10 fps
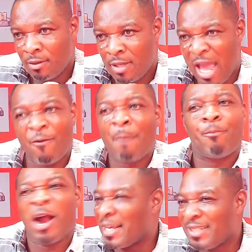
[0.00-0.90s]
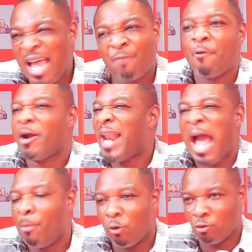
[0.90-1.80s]
ever present, ever
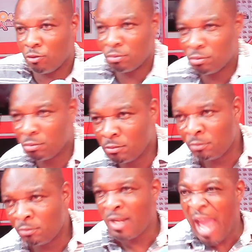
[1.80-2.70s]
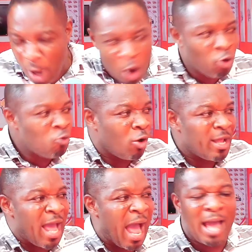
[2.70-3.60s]
reliable. I don't know.
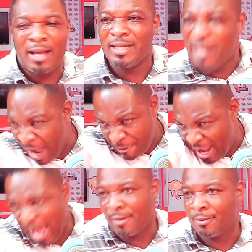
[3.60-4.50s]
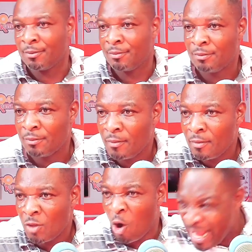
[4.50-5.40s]
You are Di Maria.
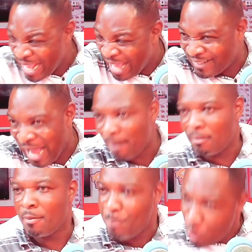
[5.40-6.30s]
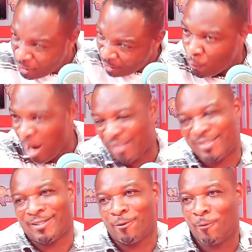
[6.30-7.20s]
On the yes, sir, beautiful
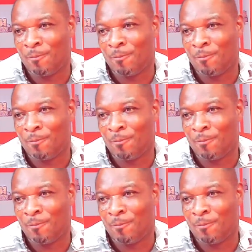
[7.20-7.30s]
assisting. No?